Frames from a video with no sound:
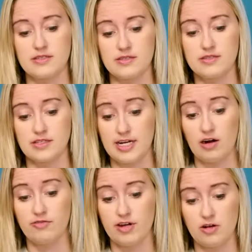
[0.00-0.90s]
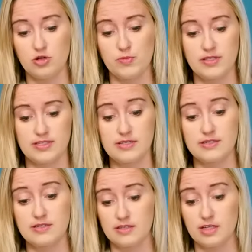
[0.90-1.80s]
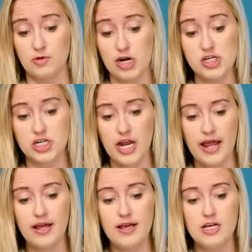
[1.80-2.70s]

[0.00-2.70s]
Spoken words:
since the tariff announcement, since Liberation Day.